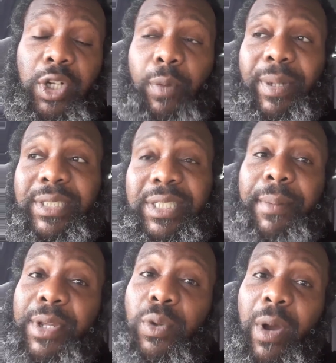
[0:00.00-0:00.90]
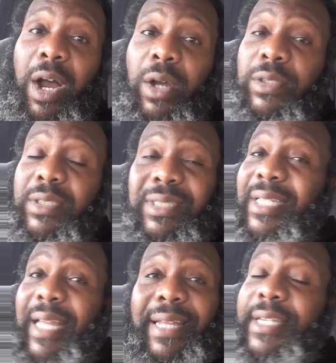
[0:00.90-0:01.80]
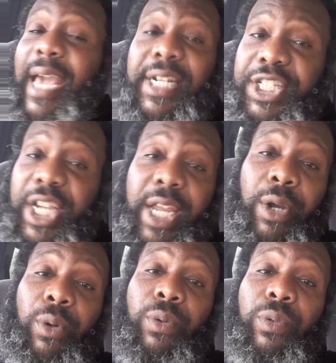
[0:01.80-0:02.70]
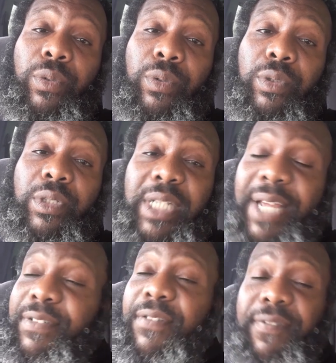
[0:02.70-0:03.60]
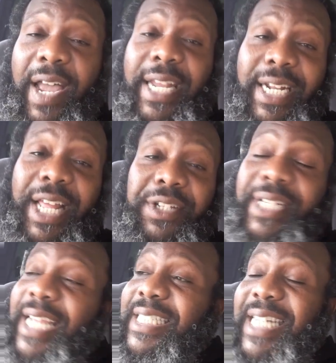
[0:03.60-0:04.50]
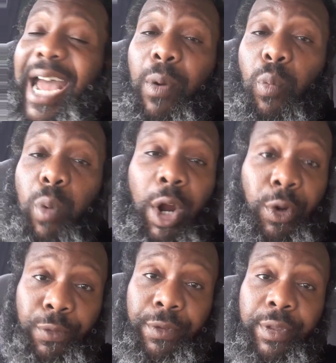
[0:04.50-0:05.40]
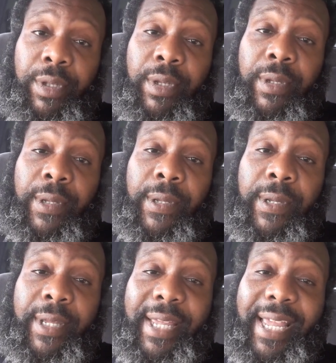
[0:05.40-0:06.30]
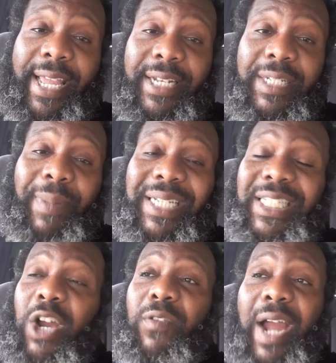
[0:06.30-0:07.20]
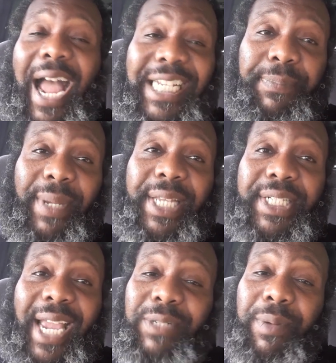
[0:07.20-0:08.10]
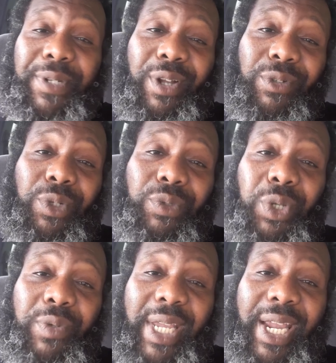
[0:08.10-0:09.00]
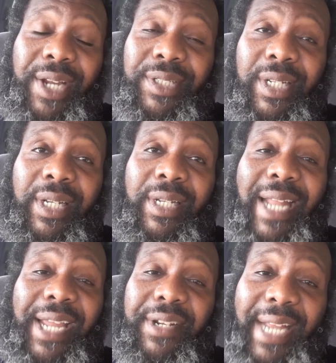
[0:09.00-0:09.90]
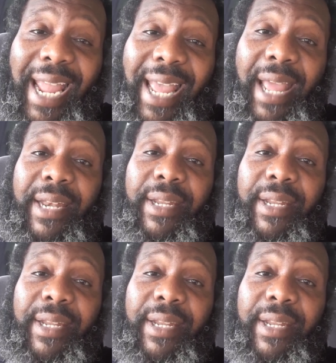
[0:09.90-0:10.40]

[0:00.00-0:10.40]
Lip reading: But some of you all, you got to chill. Live to fight another day. It's not worth it, especially over a high-speed chase. What was you going to do, 2 years? Now you're dead.